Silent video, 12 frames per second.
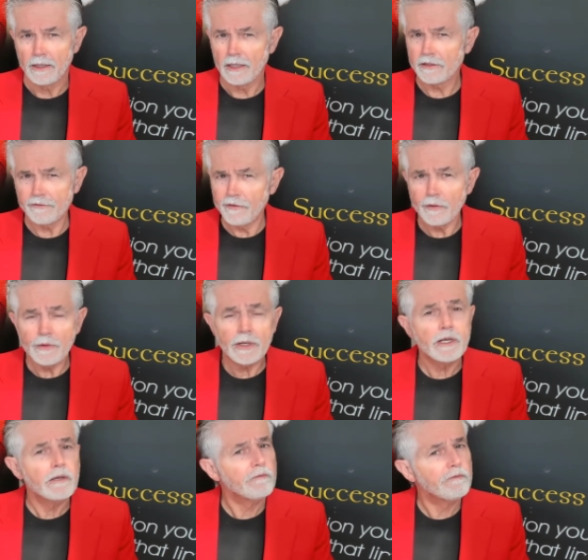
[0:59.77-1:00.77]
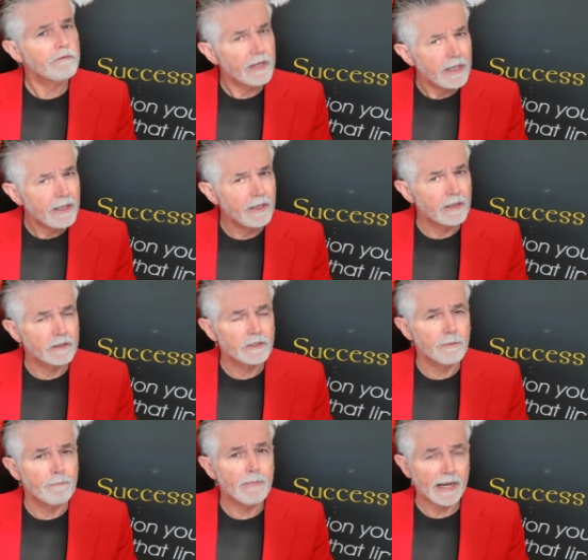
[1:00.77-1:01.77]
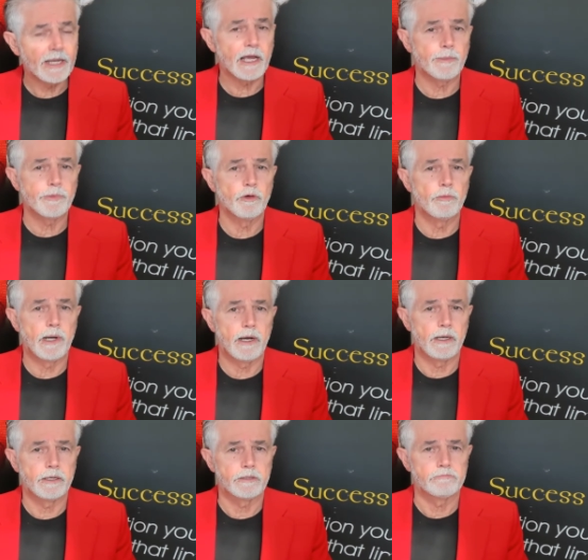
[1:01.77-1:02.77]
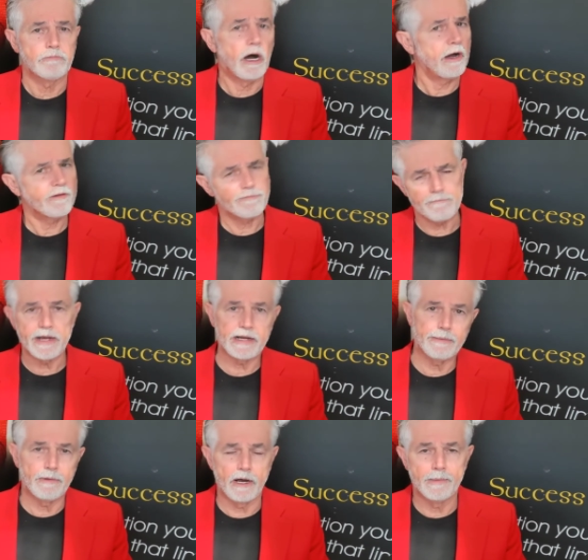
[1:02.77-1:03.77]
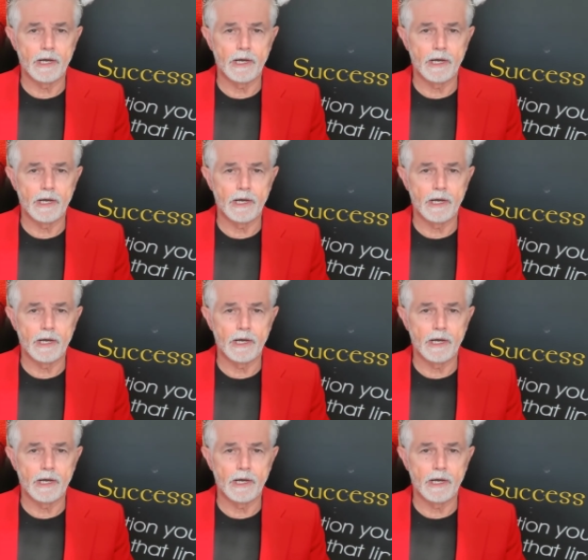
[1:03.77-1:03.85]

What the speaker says: It's very convenient to make up your mind. I've made up my